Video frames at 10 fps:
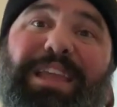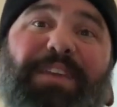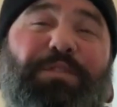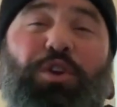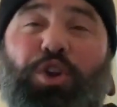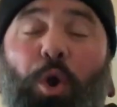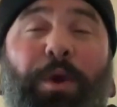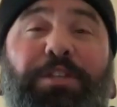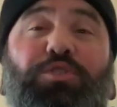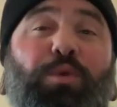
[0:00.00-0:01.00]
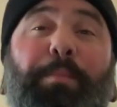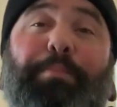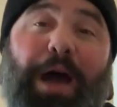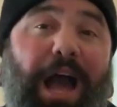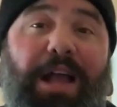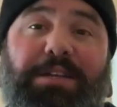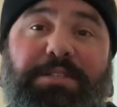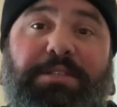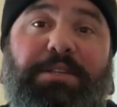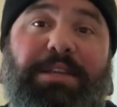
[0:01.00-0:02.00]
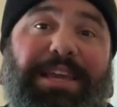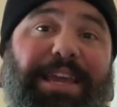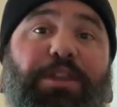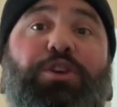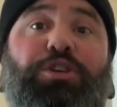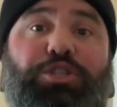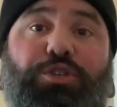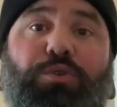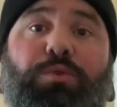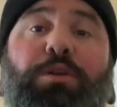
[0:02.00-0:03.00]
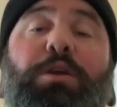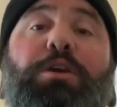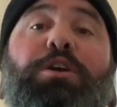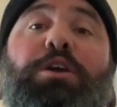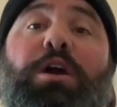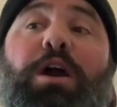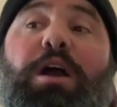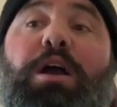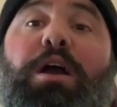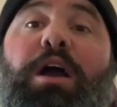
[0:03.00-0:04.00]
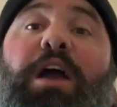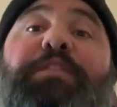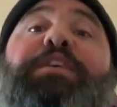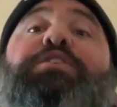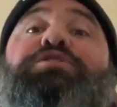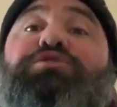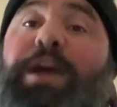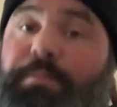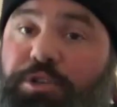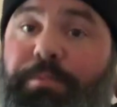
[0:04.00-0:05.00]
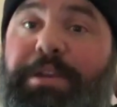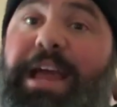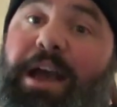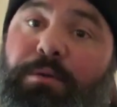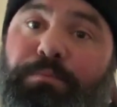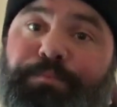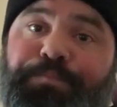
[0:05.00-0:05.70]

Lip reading: if you're going to a box in your suit, I think your straps should be down.